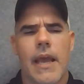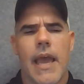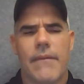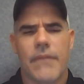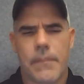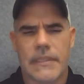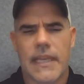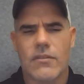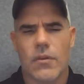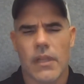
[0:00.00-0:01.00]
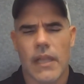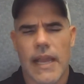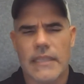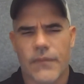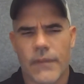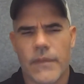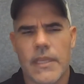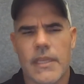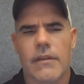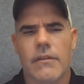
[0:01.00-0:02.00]
have the potential to last 50
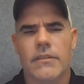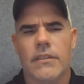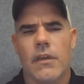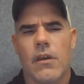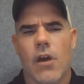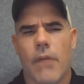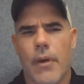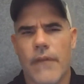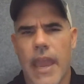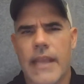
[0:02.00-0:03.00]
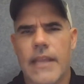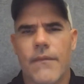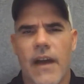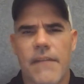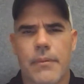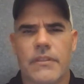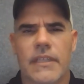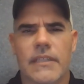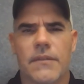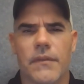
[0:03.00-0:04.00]
years above
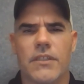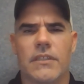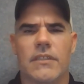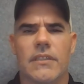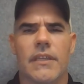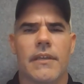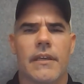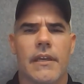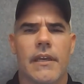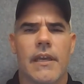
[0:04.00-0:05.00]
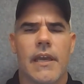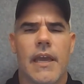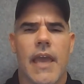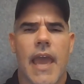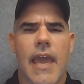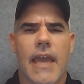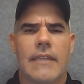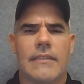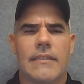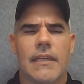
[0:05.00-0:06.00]
85% efficiency.
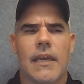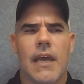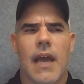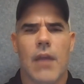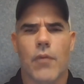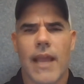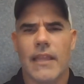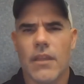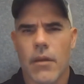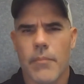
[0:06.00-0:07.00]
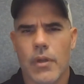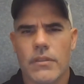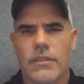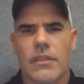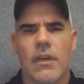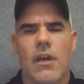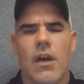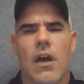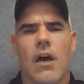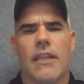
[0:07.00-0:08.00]
And I ran the numbers
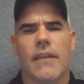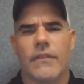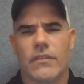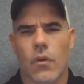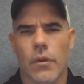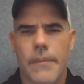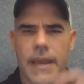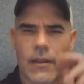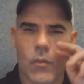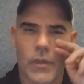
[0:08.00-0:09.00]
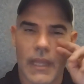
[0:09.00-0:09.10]
on if a solar panel would